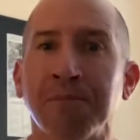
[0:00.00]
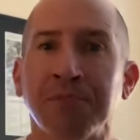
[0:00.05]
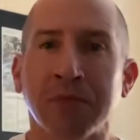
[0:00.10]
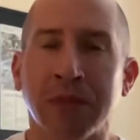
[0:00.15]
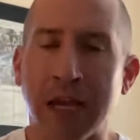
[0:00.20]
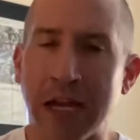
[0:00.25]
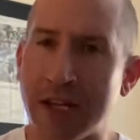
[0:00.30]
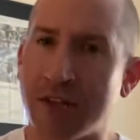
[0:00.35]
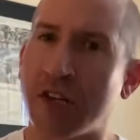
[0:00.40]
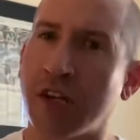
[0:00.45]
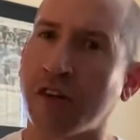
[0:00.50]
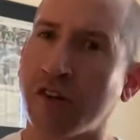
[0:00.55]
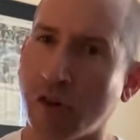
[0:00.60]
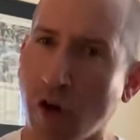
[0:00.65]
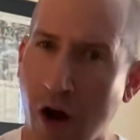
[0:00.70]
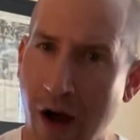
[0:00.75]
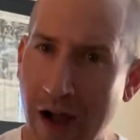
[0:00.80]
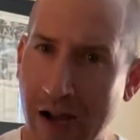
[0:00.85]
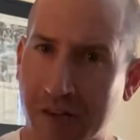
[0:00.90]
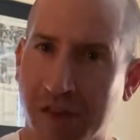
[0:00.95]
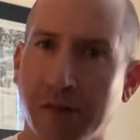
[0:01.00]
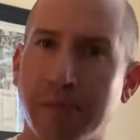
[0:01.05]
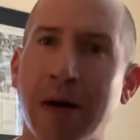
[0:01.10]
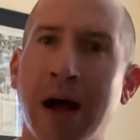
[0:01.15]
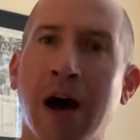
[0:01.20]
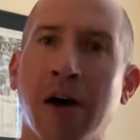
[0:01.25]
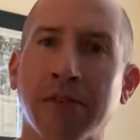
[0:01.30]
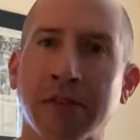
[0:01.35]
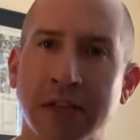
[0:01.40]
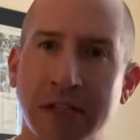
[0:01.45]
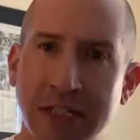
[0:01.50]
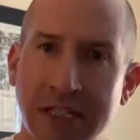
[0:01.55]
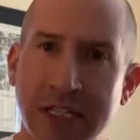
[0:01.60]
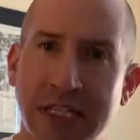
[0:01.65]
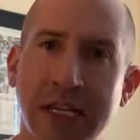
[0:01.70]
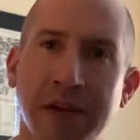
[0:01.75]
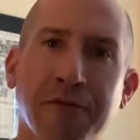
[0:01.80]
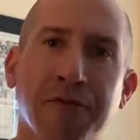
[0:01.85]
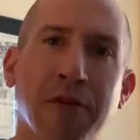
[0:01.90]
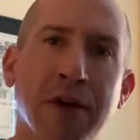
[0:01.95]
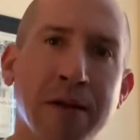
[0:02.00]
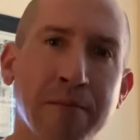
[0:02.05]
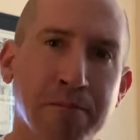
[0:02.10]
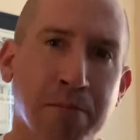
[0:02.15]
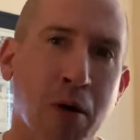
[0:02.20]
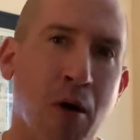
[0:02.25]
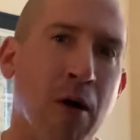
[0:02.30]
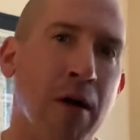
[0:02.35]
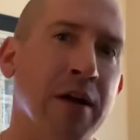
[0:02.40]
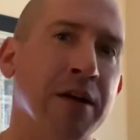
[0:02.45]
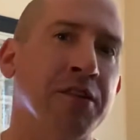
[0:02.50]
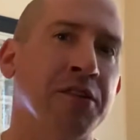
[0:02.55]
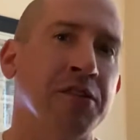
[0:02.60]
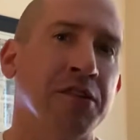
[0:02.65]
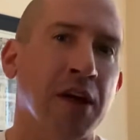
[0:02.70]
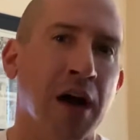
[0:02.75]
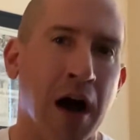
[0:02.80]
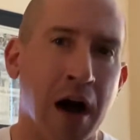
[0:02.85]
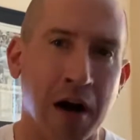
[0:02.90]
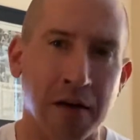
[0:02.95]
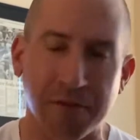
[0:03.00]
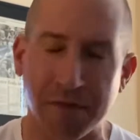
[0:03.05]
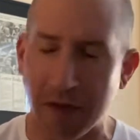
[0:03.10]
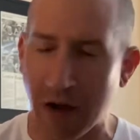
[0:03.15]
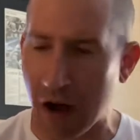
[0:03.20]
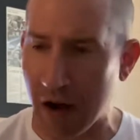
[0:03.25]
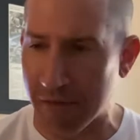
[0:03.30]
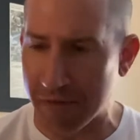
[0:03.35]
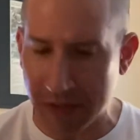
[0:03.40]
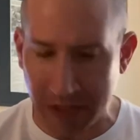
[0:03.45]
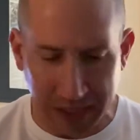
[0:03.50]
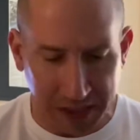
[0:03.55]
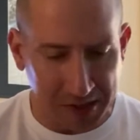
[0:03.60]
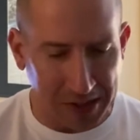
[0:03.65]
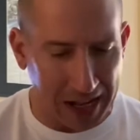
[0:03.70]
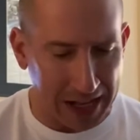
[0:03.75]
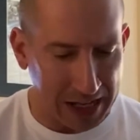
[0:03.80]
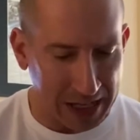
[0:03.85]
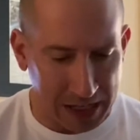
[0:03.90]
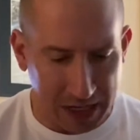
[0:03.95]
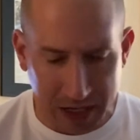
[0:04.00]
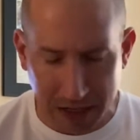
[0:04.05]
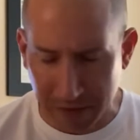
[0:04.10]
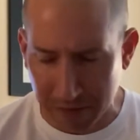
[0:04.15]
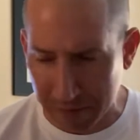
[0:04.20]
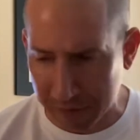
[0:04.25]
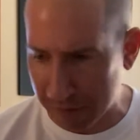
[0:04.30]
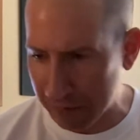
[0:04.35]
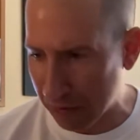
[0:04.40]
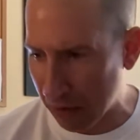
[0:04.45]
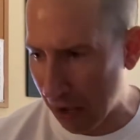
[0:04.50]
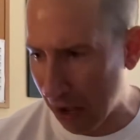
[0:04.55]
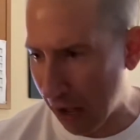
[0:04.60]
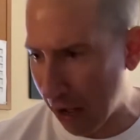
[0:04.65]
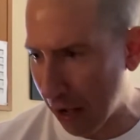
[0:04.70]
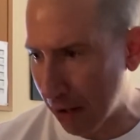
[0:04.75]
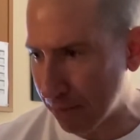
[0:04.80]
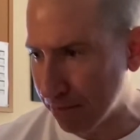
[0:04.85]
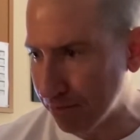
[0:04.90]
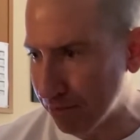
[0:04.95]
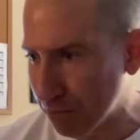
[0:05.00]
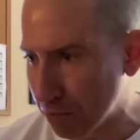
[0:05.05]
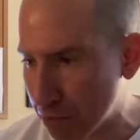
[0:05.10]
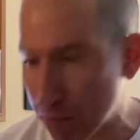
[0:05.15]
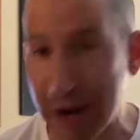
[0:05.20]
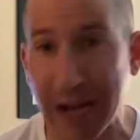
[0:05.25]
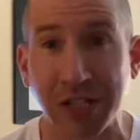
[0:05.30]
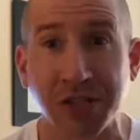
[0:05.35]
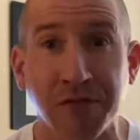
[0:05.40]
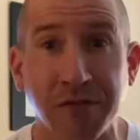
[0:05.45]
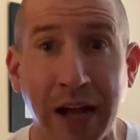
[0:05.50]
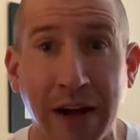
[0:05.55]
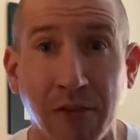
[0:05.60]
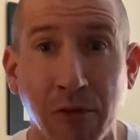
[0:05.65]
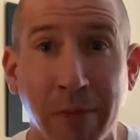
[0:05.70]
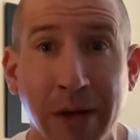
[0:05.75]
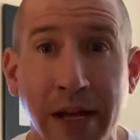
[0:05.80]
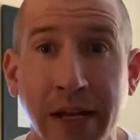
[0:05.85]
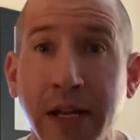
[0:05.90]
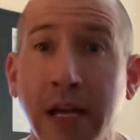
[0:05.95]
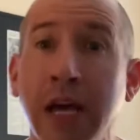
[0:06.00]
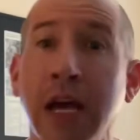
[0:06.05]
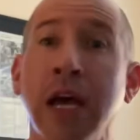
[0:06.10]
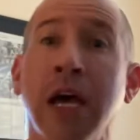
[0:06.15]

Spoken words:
It just talks about the different parts of the executive branch of government.